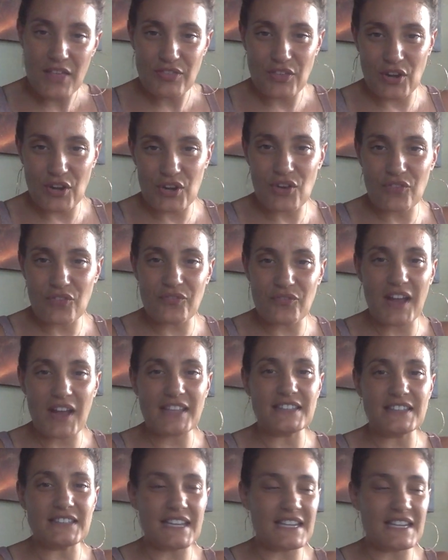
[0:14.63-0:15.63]
There you'll
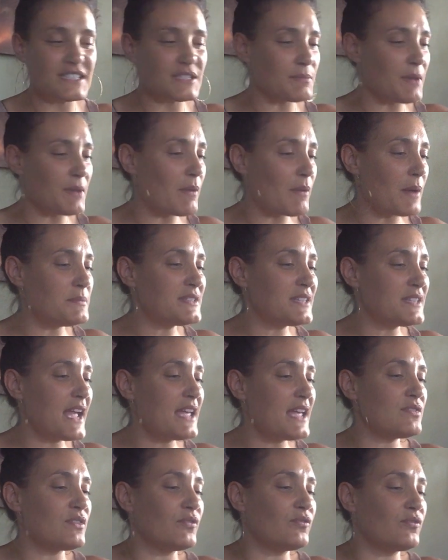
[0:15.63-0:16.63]
find the link to my
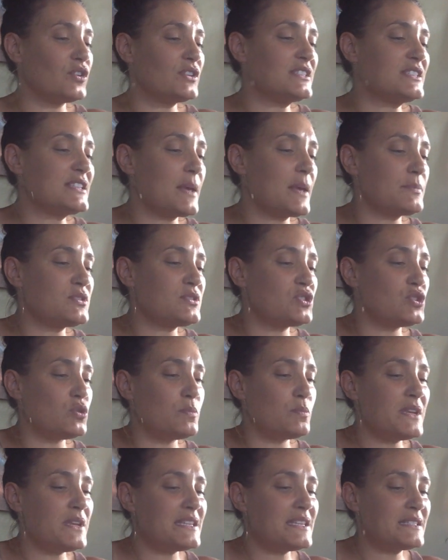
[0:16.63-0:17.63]
website,
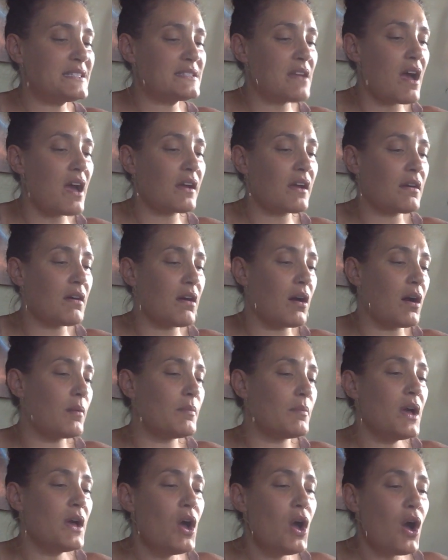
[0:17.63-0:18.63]

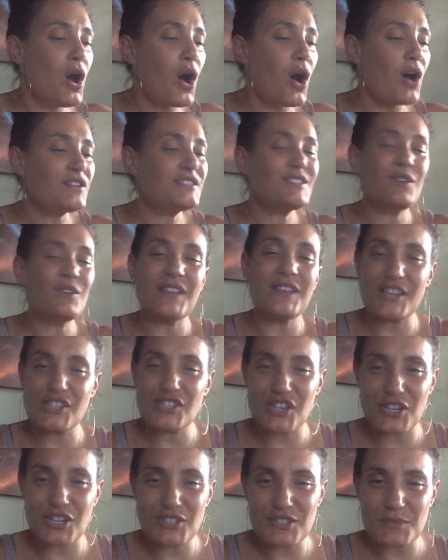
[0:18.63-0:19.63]
thefootstepstopeace.com. Also, like,
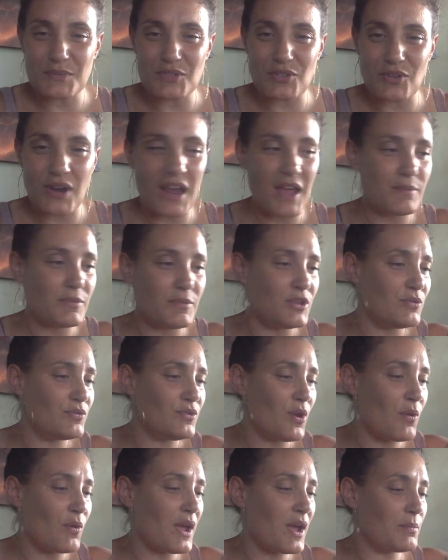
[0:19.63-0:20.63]
share, and subscribe. You
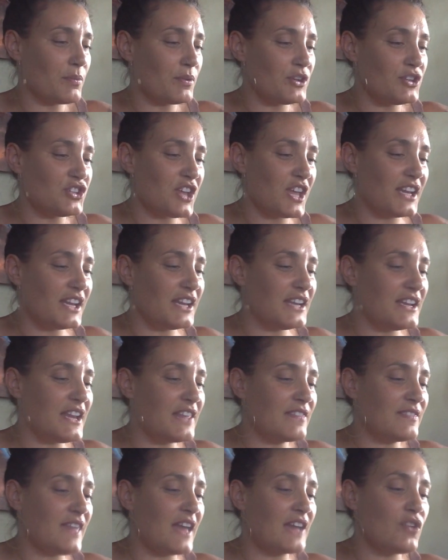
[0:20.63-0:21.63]
know I appreciate it.
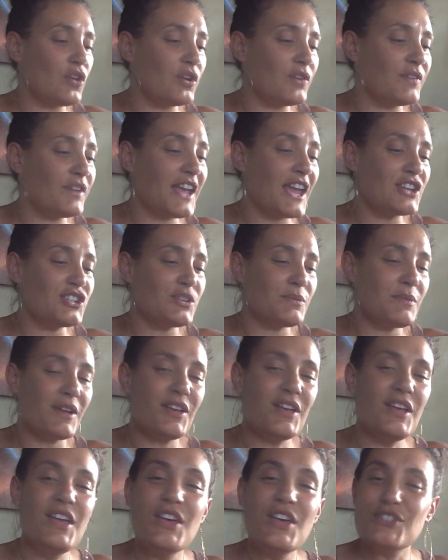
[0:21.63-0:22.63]
Hit that notification
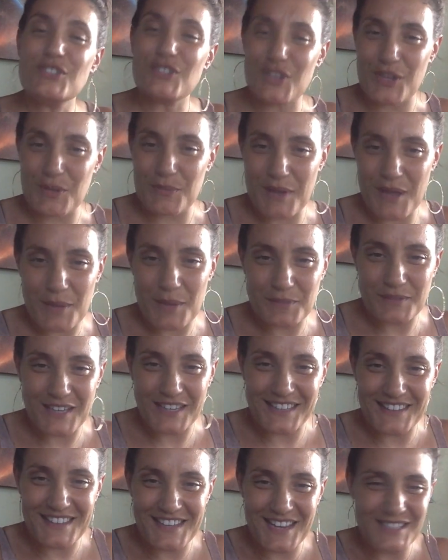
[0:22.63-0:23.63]
bell so you can be
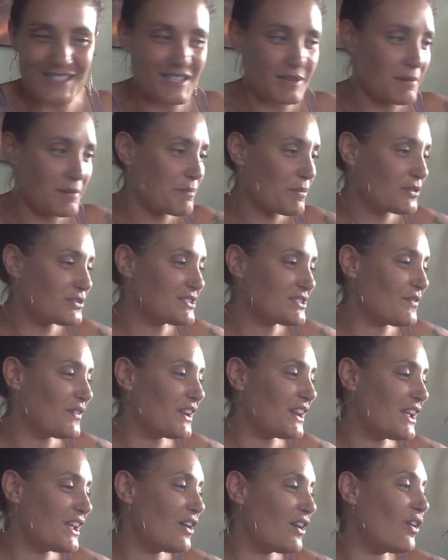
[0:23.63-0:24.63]
updated the next time I post a
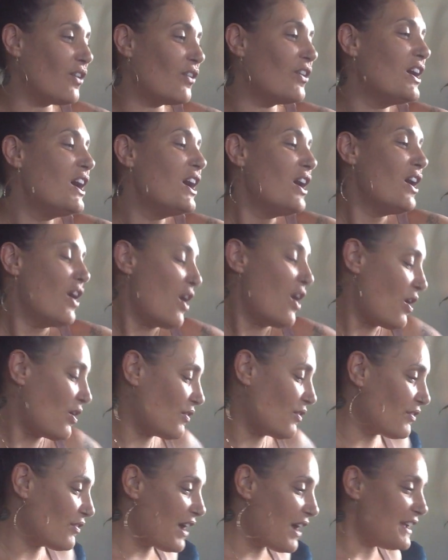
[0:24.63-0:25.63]
video.
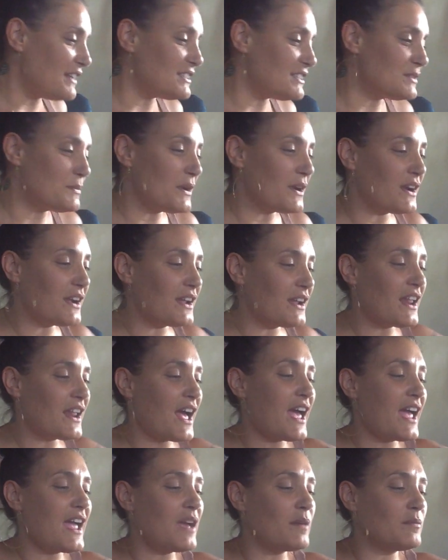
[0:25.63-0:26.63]
All right, Spirit,
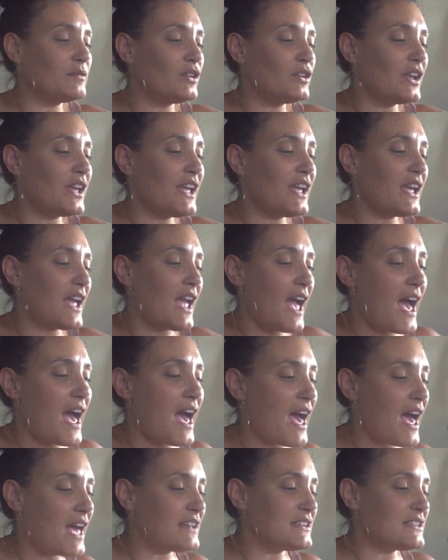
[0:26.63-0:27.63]
I am looking
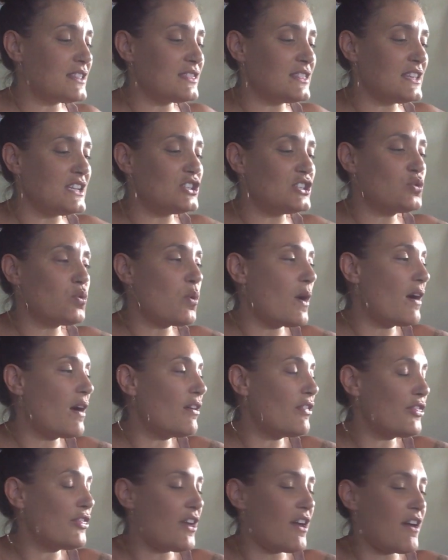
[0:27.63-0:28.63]
at the
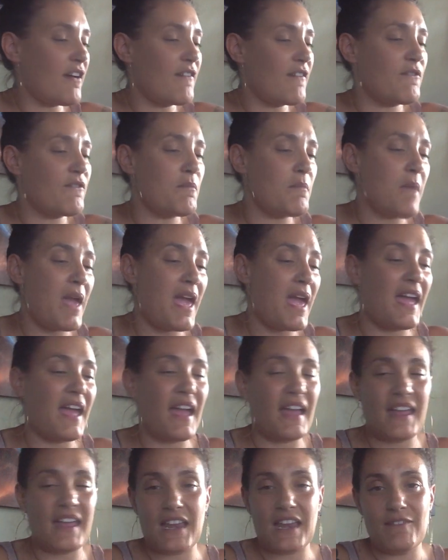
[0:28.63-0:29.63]
12th of
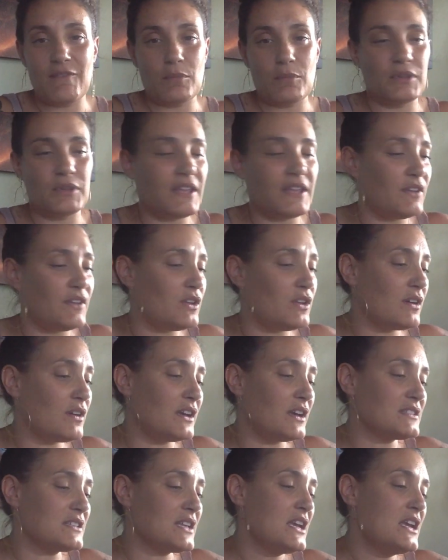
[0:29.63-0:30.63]
May. I can't even believe it, you
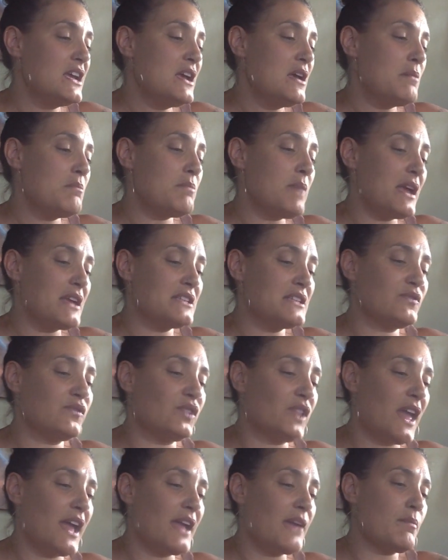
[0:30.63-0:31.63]
guys. May is
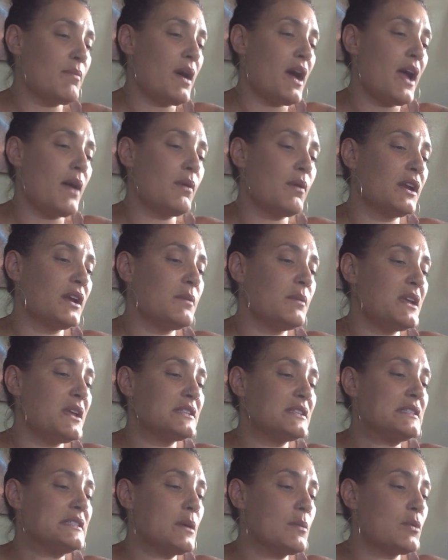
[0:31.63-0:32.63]
flying by. We're going to be
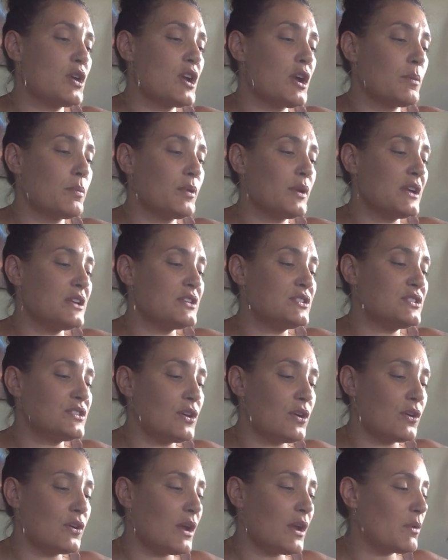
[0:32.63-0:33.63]
in summer here pretty
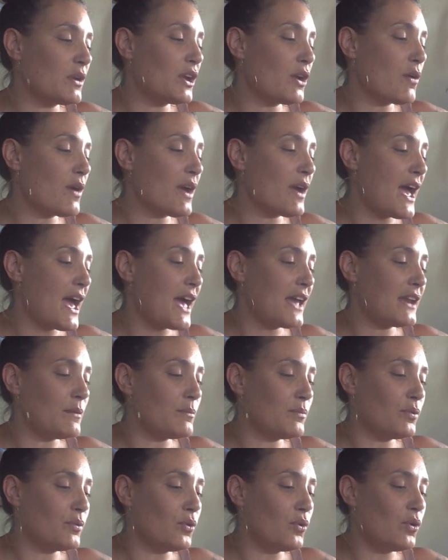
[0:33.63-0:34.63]
soon. I want to go ahead
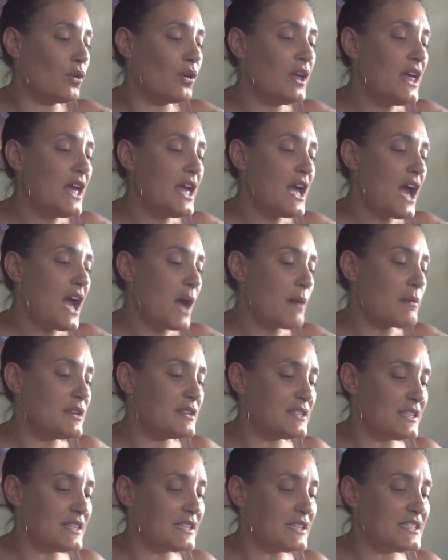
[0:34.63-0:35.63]
and pull. I'm
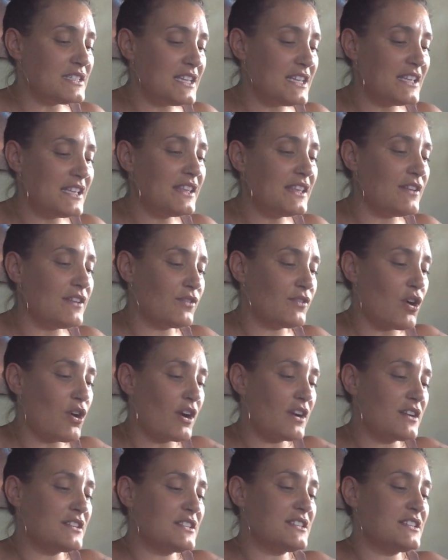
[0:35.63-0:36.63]
using the tea leaf
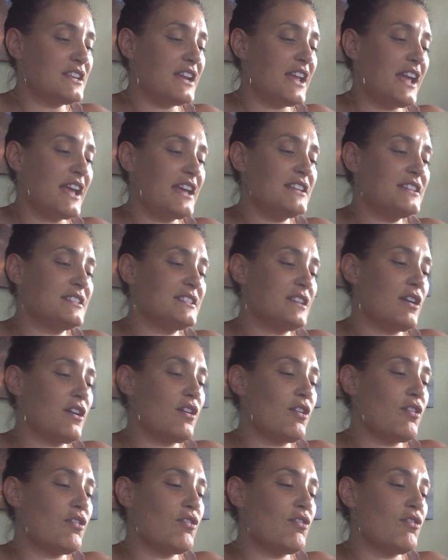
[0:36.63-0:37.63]
cards today,
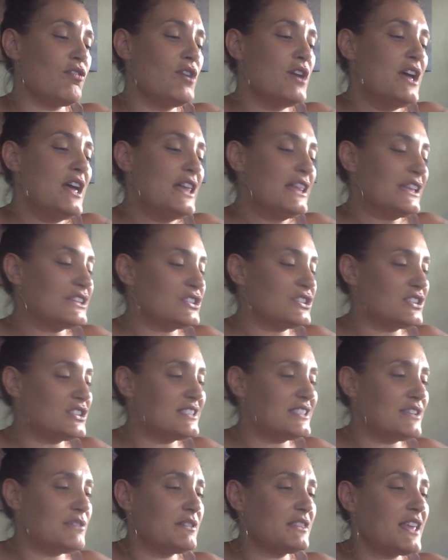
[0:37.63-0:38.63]
so let's
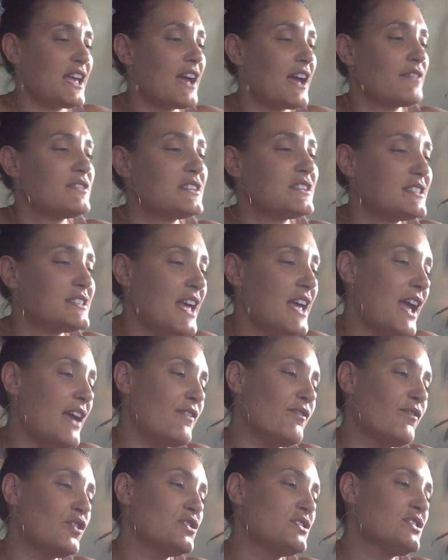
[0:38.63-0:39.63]
just see what they have to
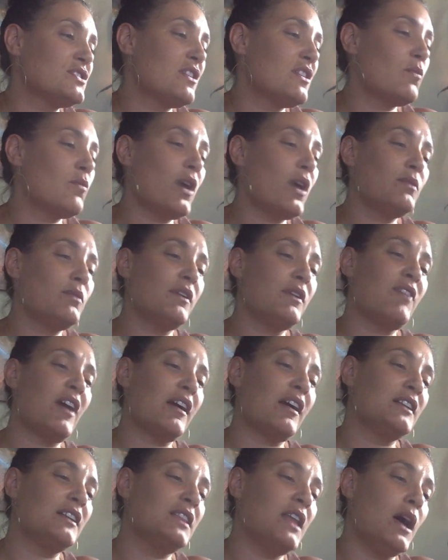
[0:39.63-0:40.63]
say. First one, we've
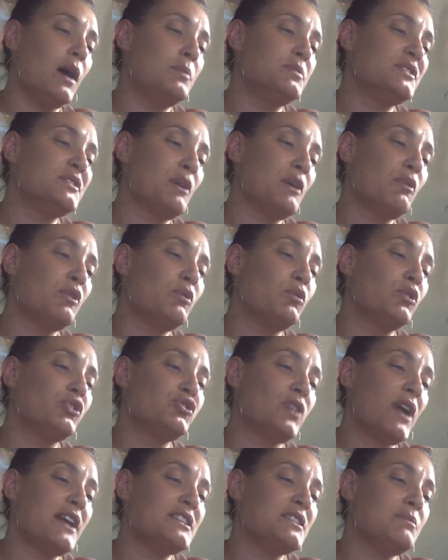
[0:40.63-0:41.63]
got club. Someone will
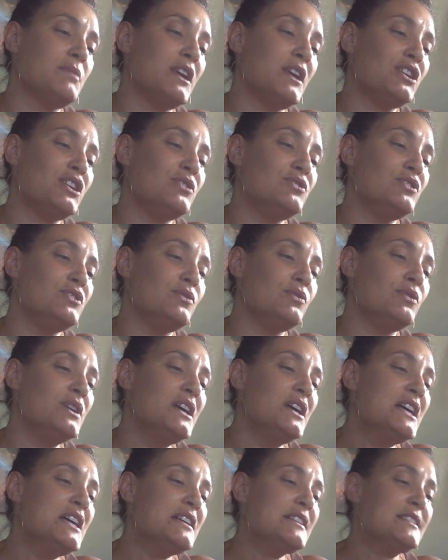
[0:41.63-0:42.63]
try to make you do
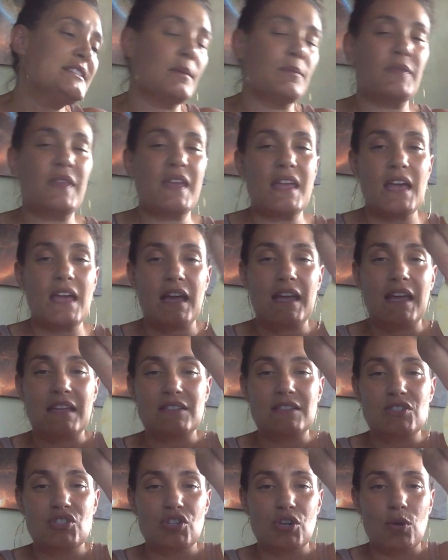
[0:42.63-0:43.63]
something
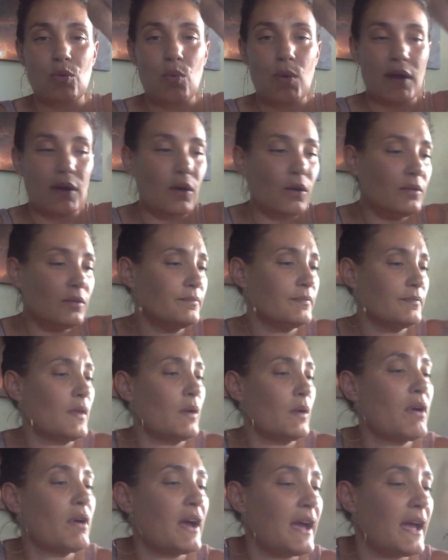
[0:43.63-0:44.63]
against your will.
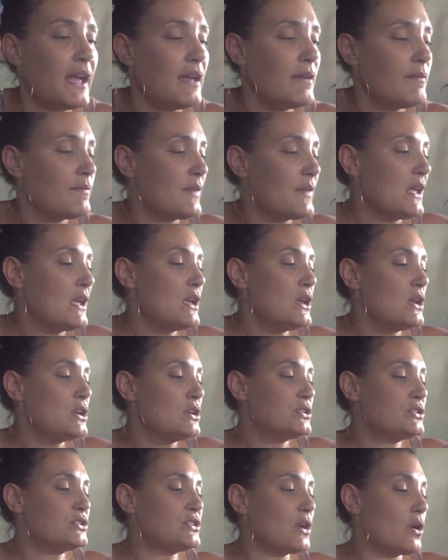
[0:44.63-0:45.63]
Okay,
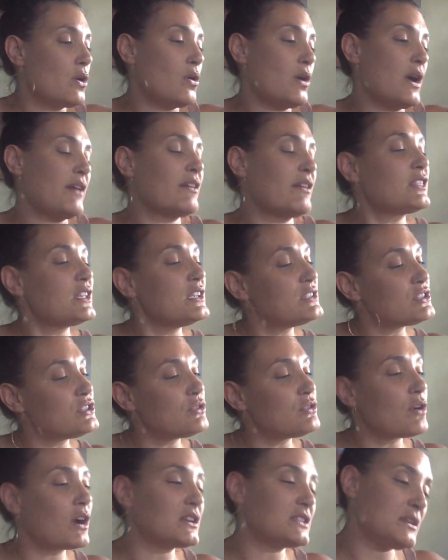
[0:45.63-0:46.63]
so I got these
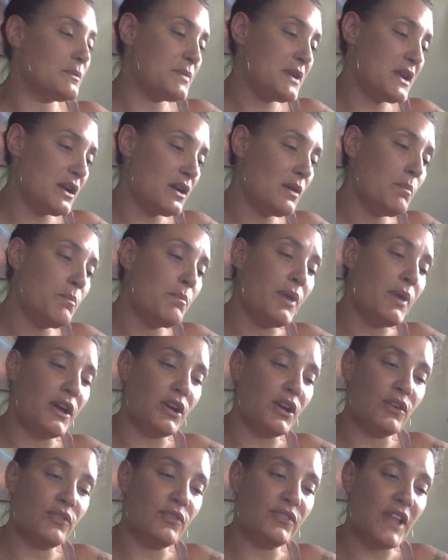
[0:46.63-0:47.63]
two cards up here.
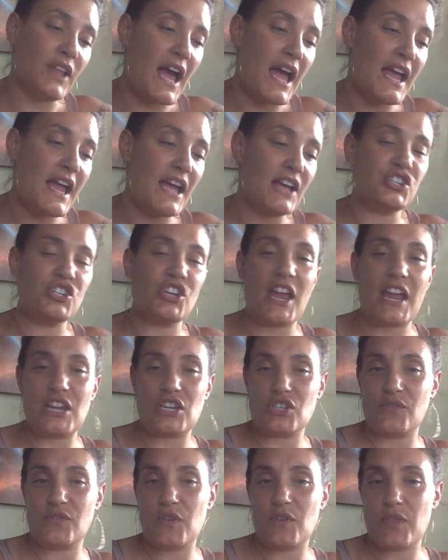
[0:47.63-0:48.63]
Butterfly, a
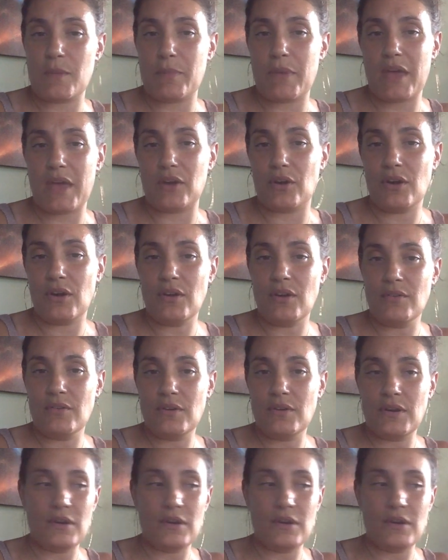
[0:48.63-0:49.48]
change for the better.